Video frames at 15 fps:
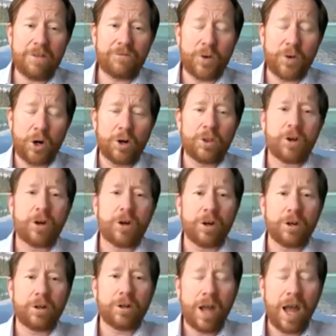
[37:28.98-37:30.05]

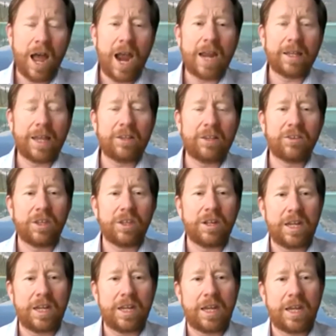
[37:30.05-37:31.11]
further highlights the
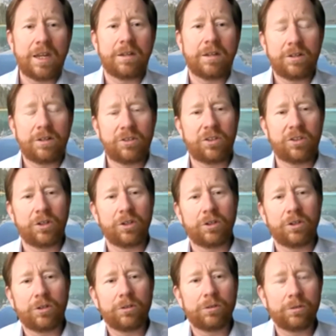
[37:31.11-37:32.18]
need
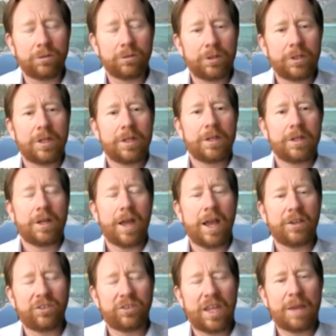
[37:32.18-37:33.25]
to
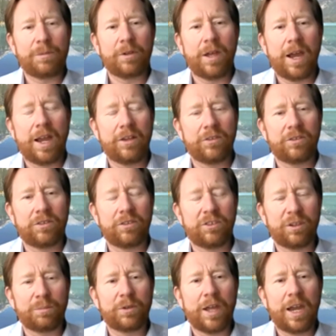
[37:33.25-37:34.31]
stabilize
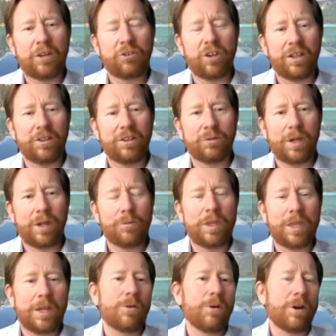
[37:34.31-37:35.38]
supply chains
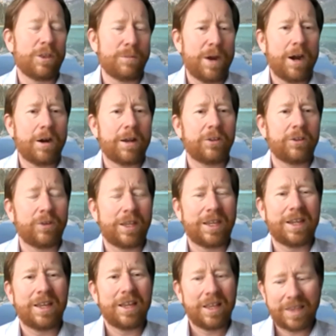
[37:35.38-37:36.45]
within North America. So I
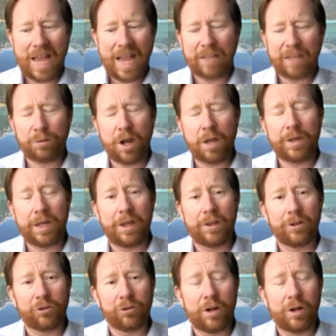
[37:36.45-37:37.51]
think that's probably
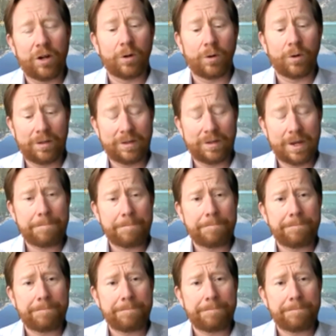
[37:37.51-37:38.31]
another trend we're going to see.